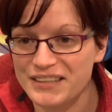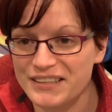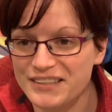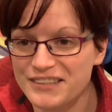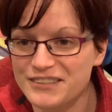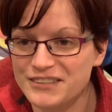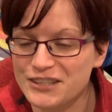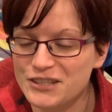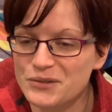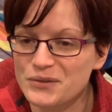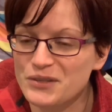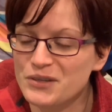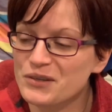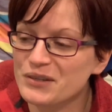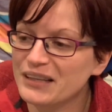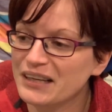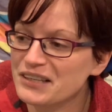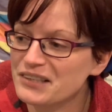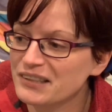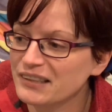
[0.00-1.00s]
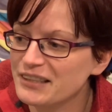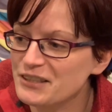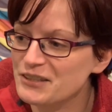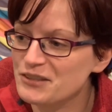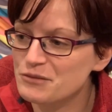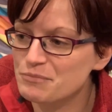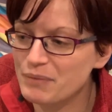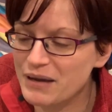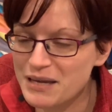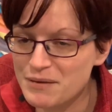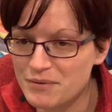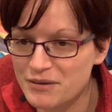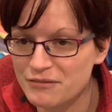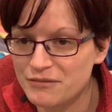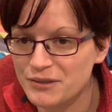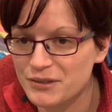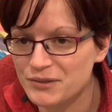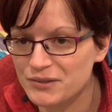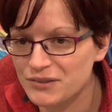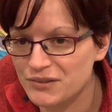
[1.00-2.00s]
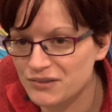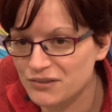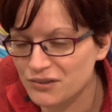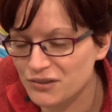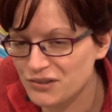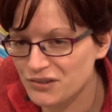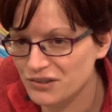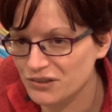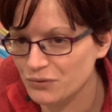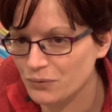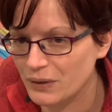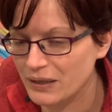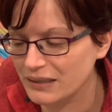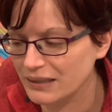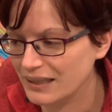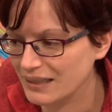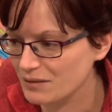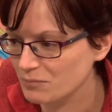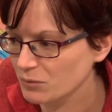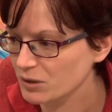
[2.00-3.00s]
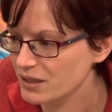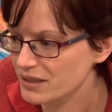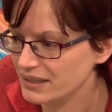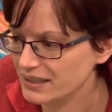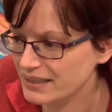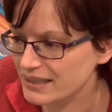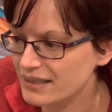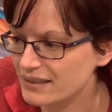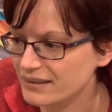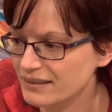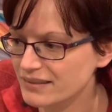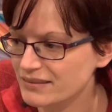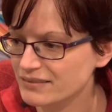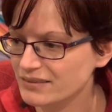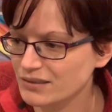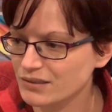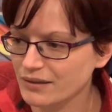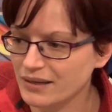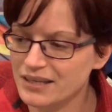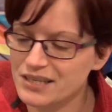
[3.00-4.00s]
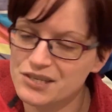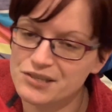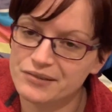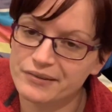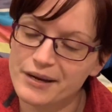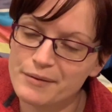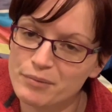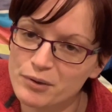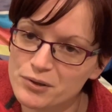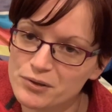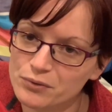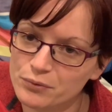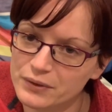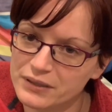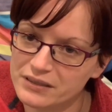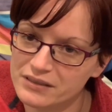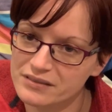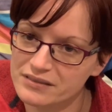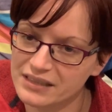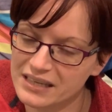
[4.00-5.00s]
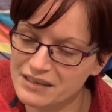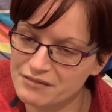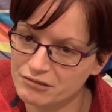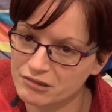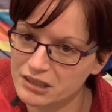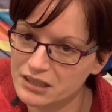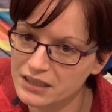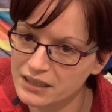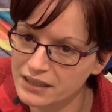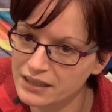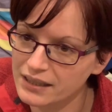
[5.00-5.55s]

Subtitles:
you can do. You can actually use baby foods and such as well. One of the key things to try is try both sweet and savoury,